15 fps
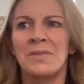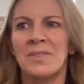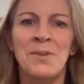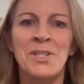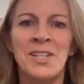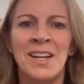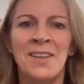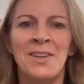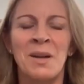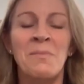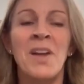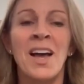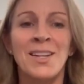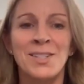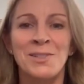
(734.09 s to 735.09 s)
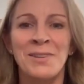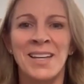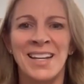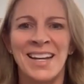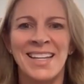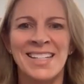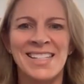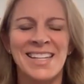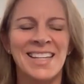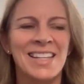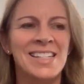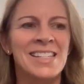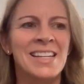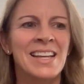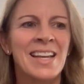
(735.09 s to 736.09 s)
especially now that I'm not doing it, I can say
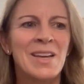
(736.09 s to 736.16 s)
this.